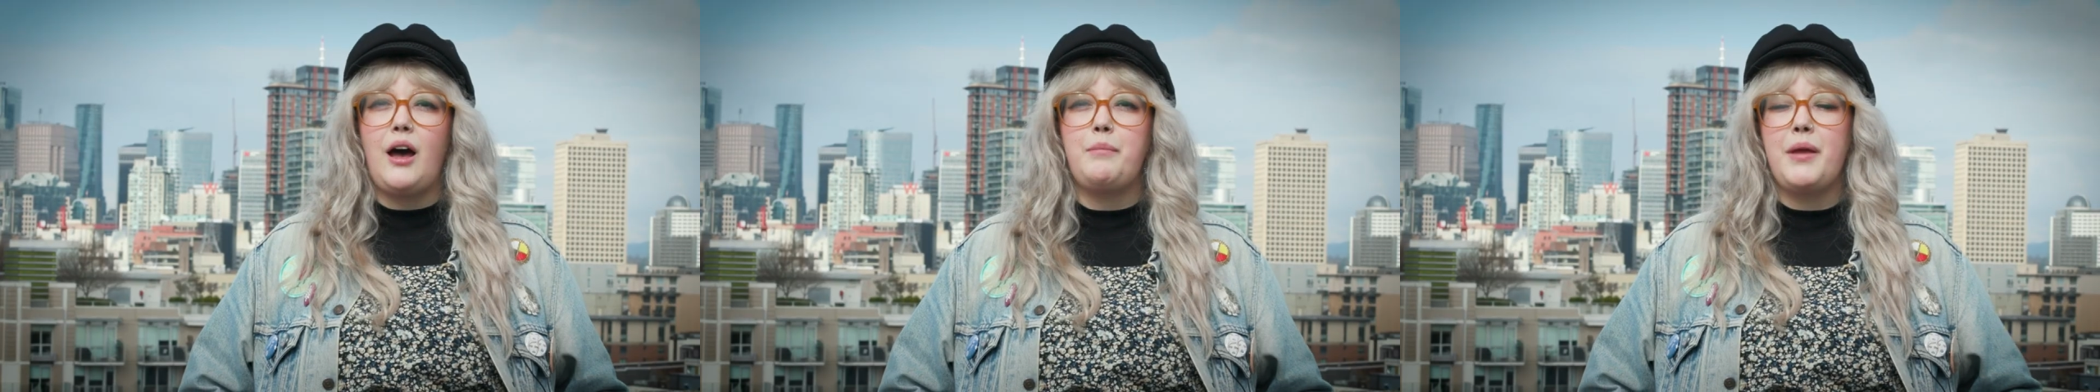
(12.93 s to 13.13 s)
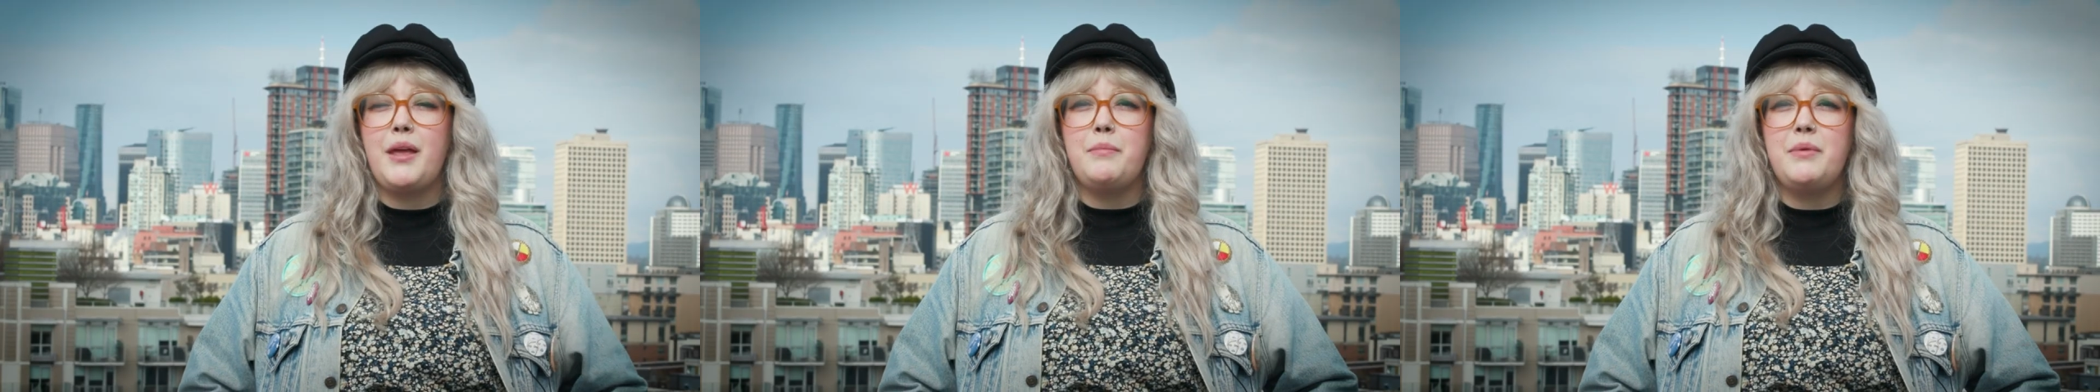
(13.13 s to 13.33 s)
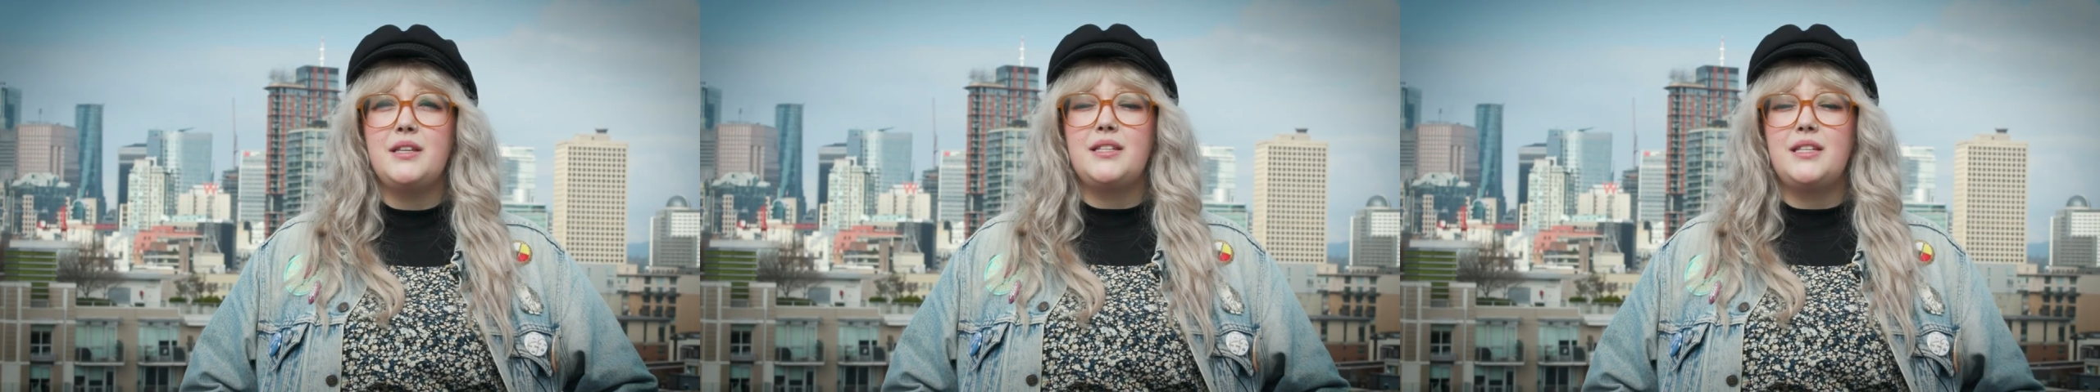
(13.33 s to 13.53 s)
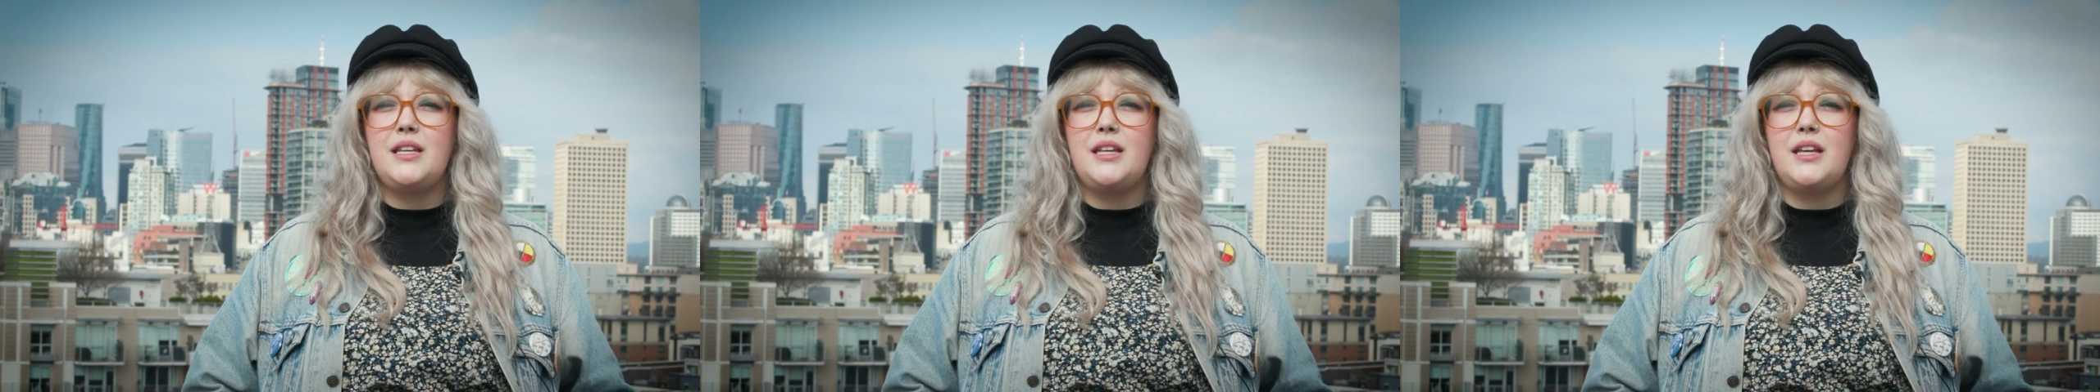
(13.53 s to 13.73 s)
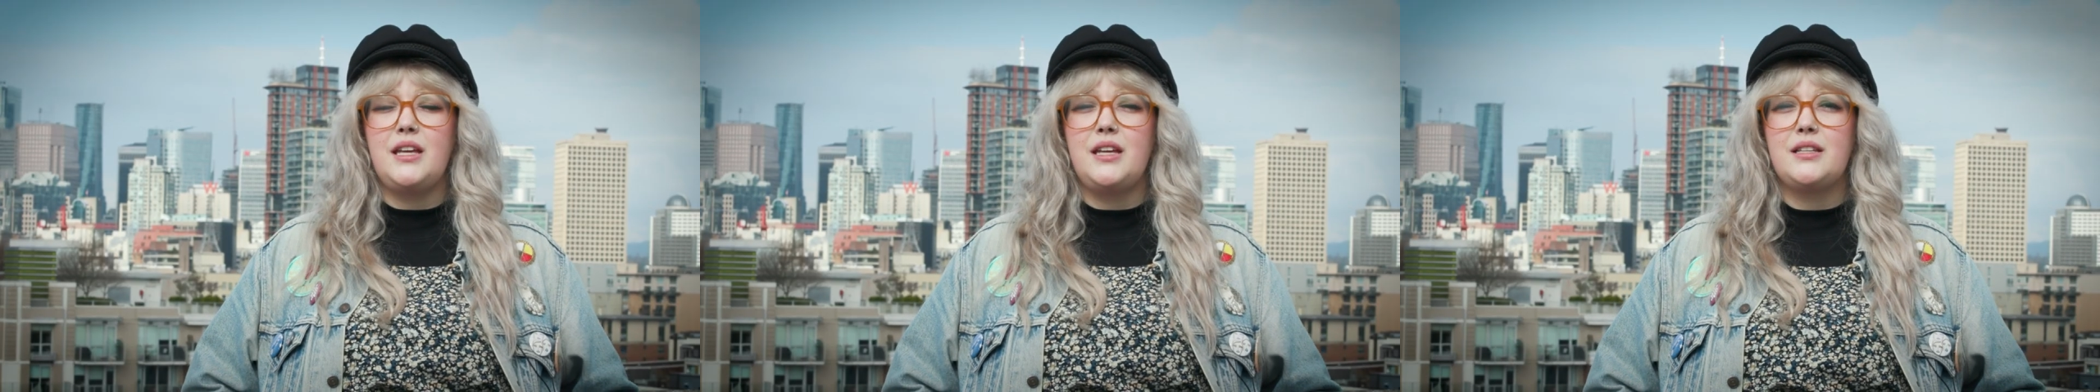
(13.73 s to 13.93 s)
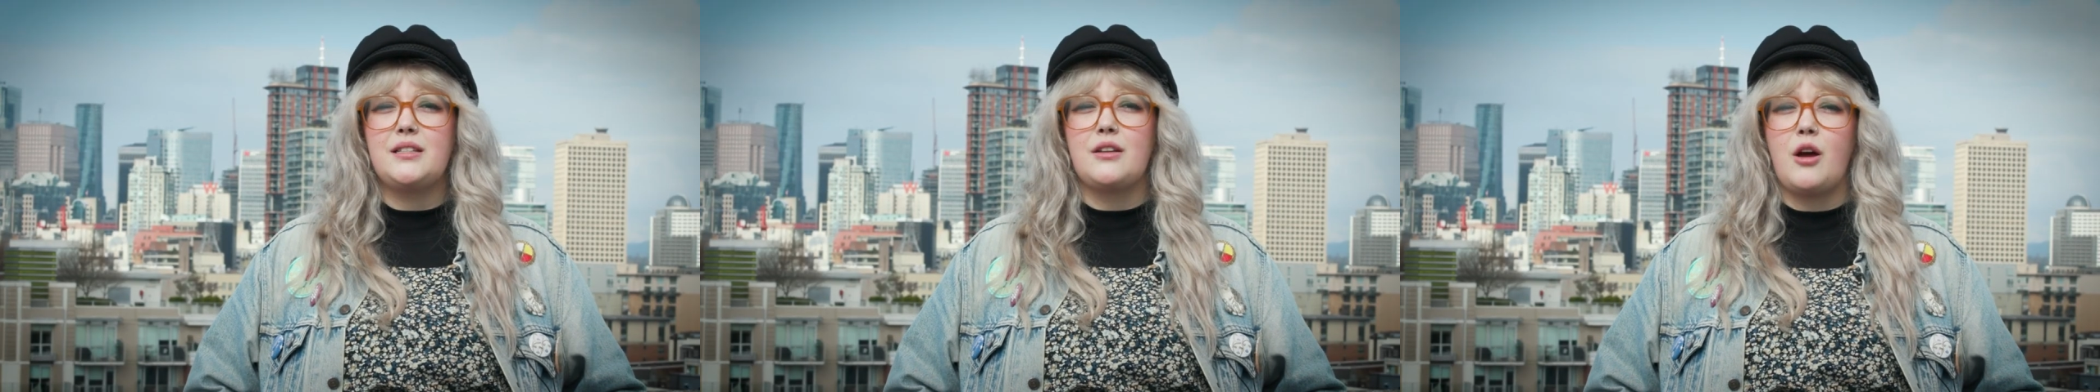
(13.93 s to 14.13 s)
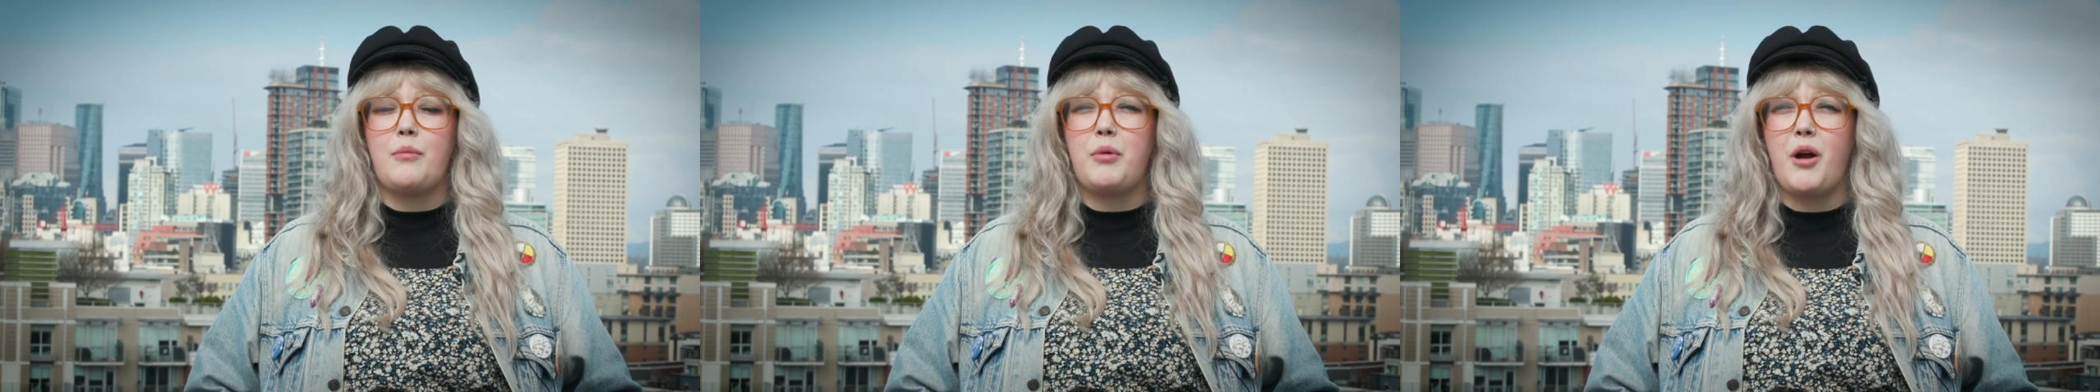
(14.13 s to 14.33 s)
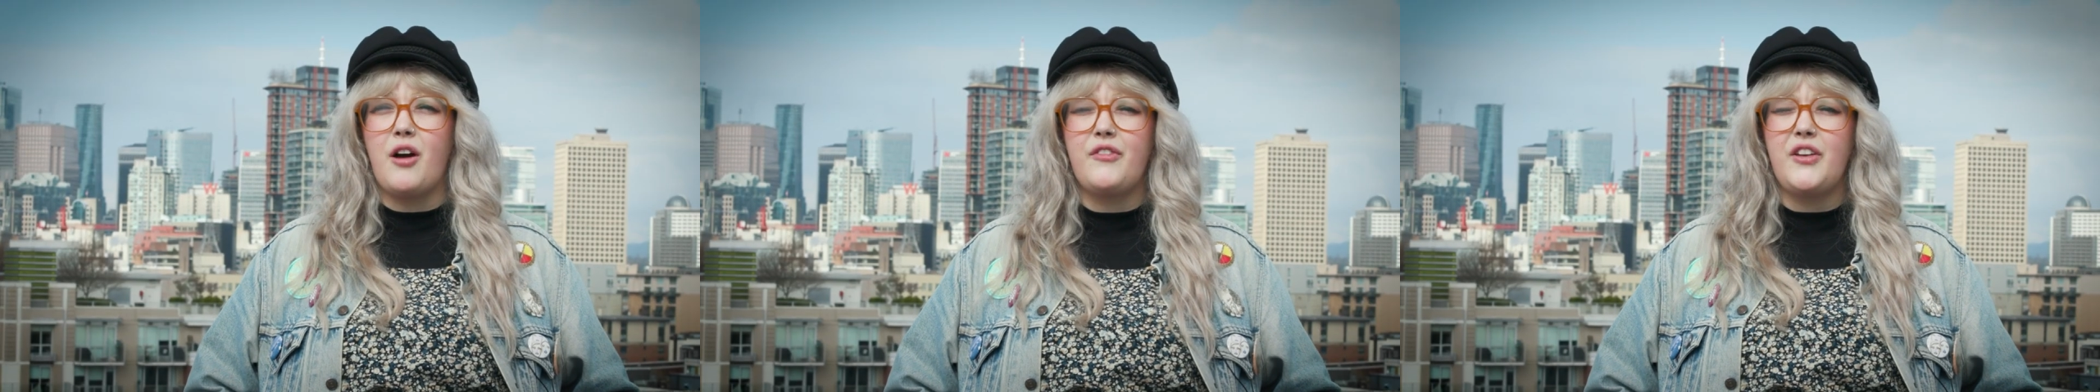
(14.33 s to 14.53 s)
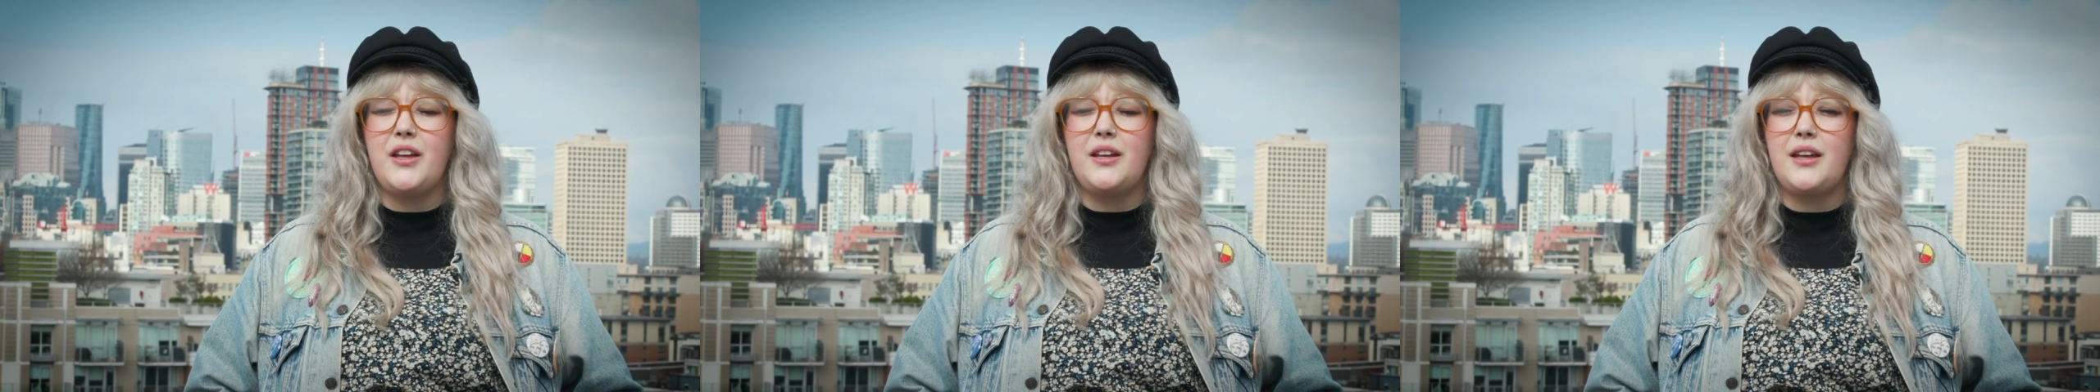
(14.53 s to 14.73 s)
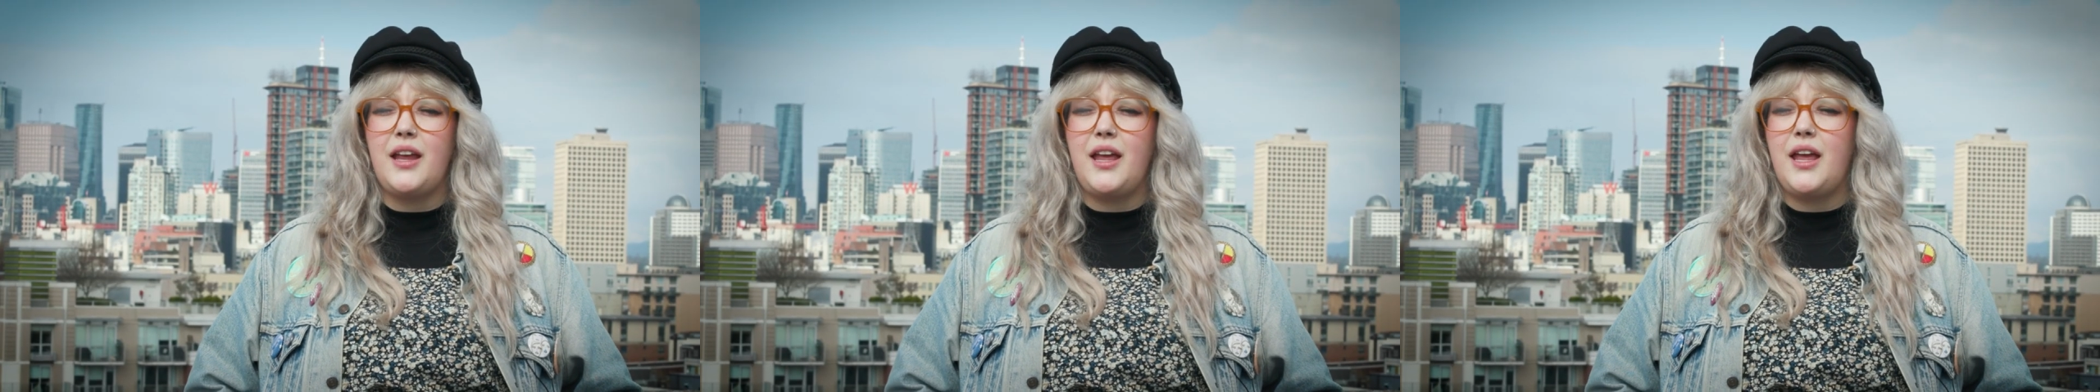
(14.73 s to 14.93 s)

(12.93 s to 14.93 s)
Pain BC is a nonprofit,